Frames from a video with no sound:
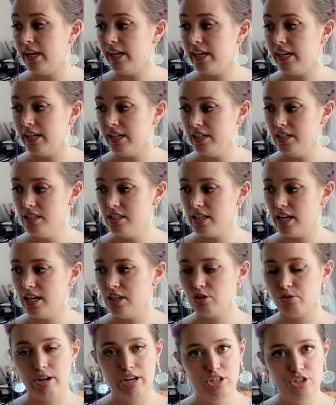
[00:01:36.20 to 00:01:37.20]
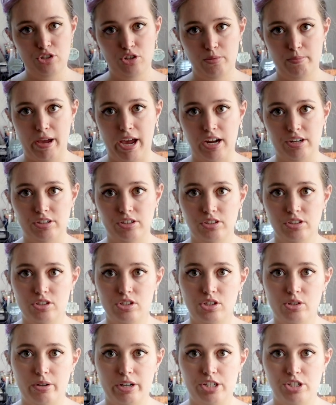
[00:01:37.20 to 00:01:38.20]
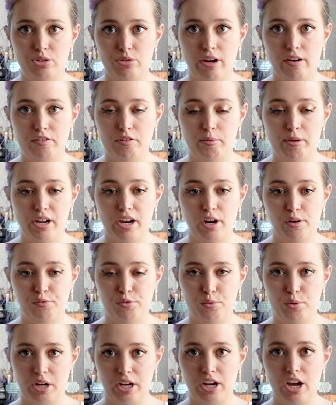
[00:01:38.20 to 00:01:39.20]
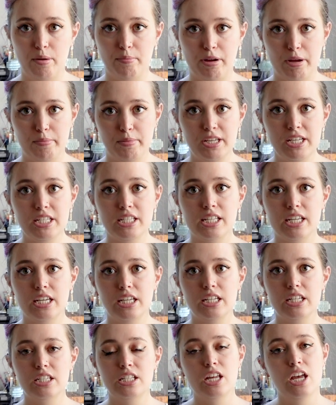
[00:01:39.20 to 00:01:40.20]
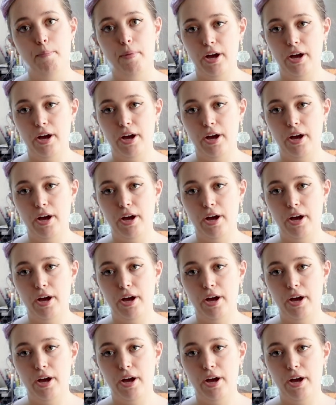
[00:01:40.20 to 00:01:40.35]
It is a directional pattern, so I do have to be careful when I cut my pieces,